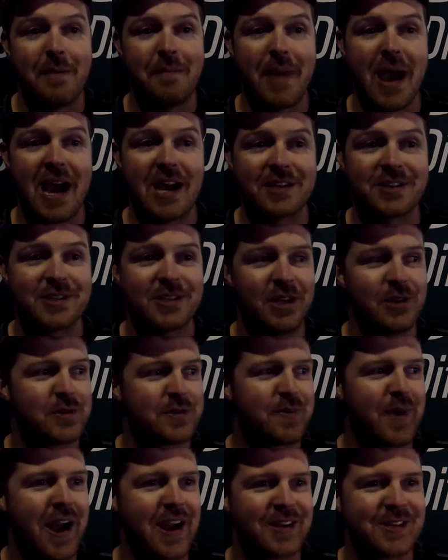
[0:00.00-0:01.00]
Max, he
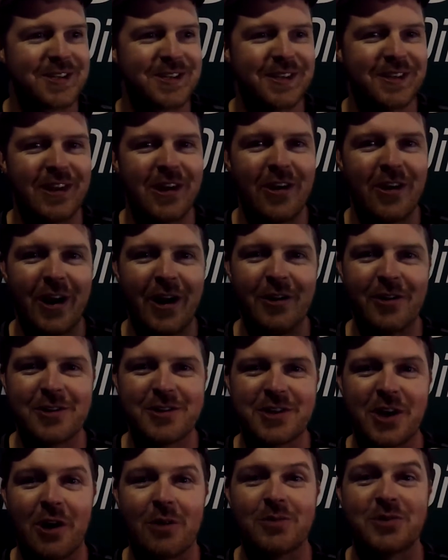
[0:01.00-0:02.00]
was practicing there, and I heard
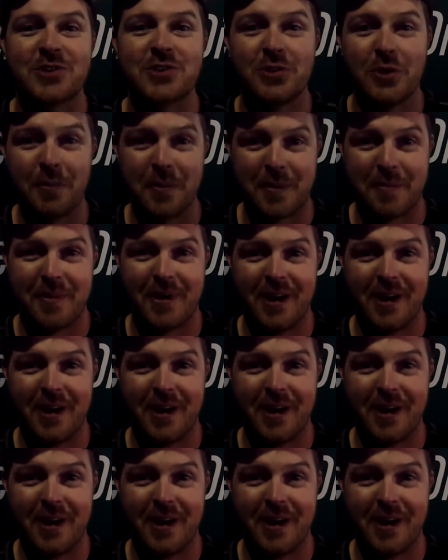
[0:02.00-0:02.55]
his car was super